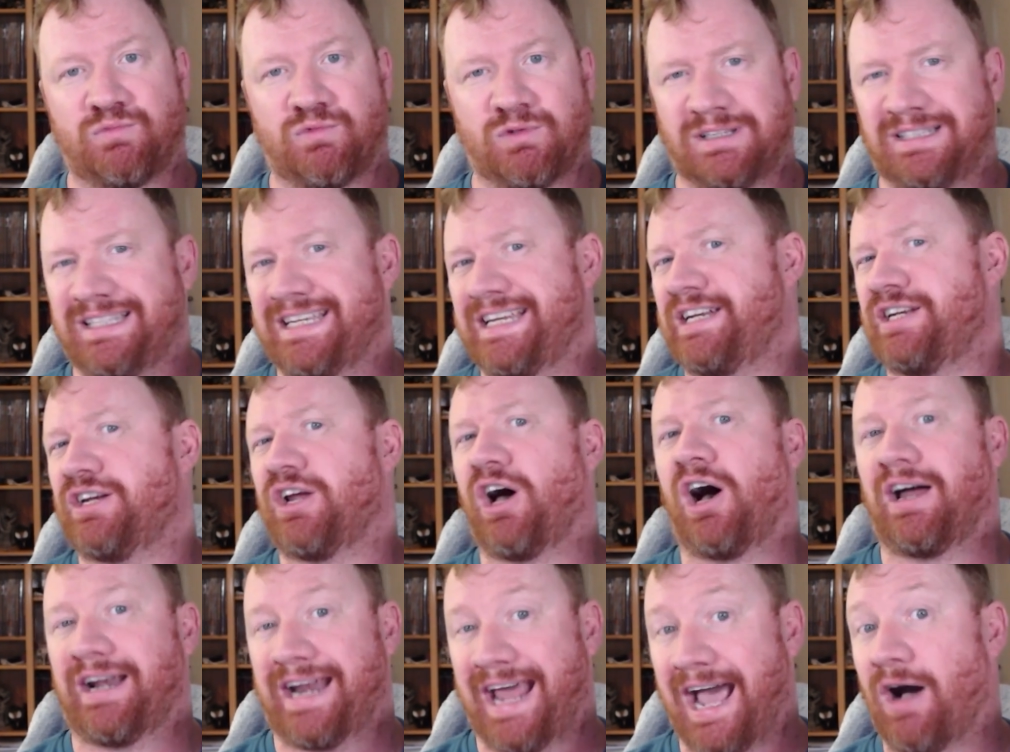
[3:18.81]
really
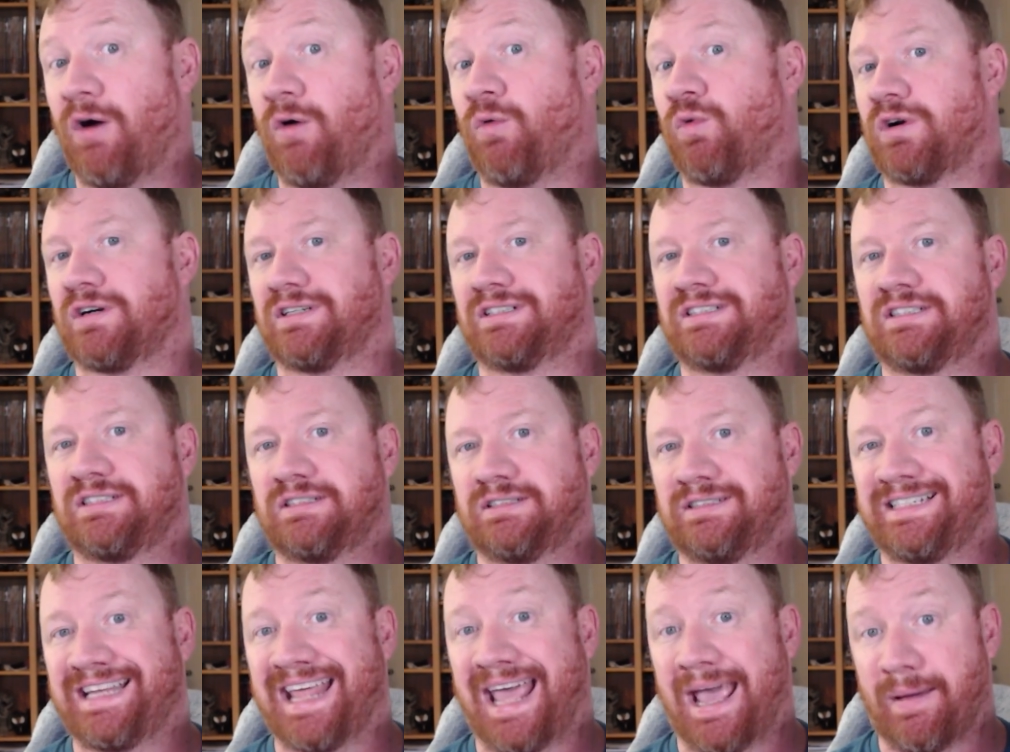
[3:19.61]
not outward
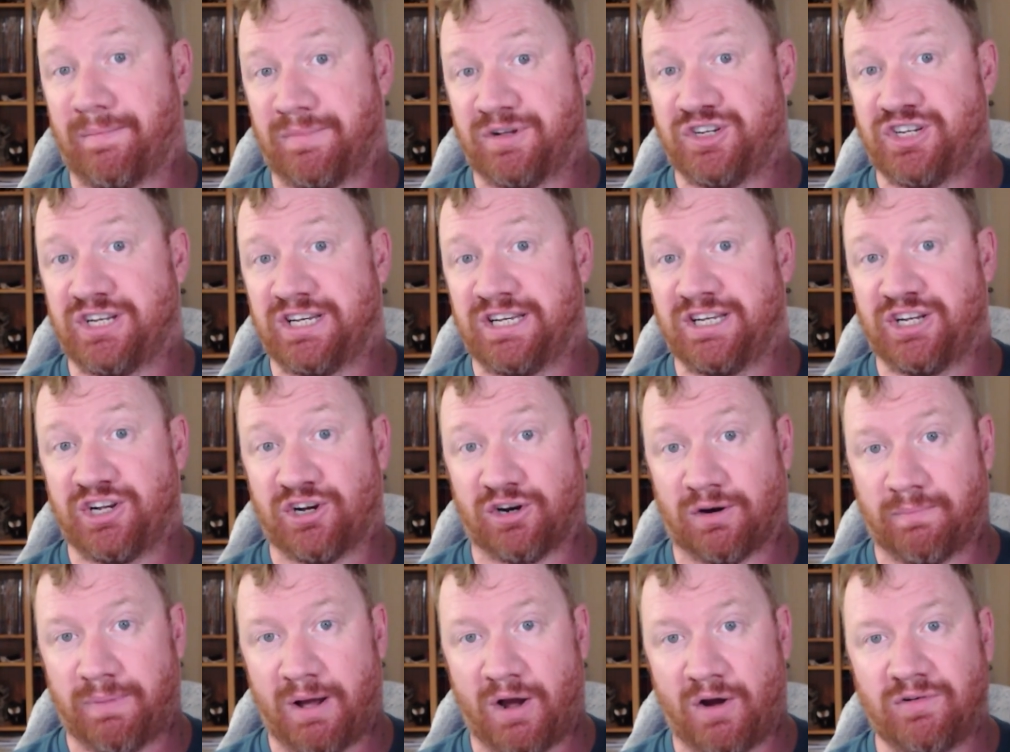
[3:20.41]
damaging
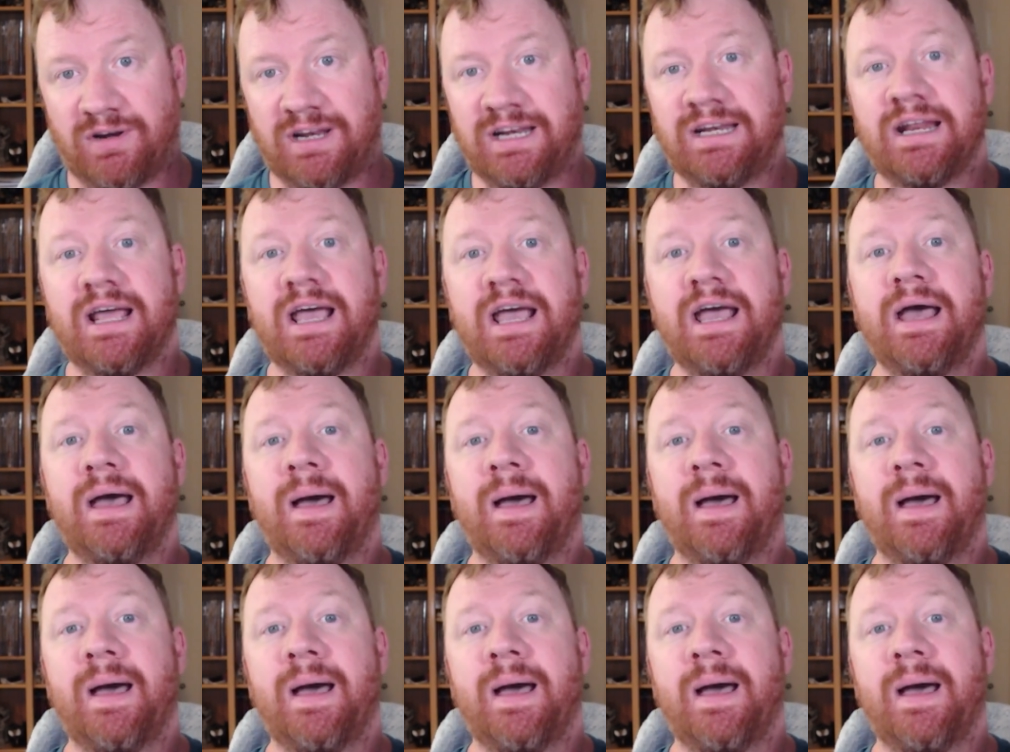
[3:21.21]
your opponent,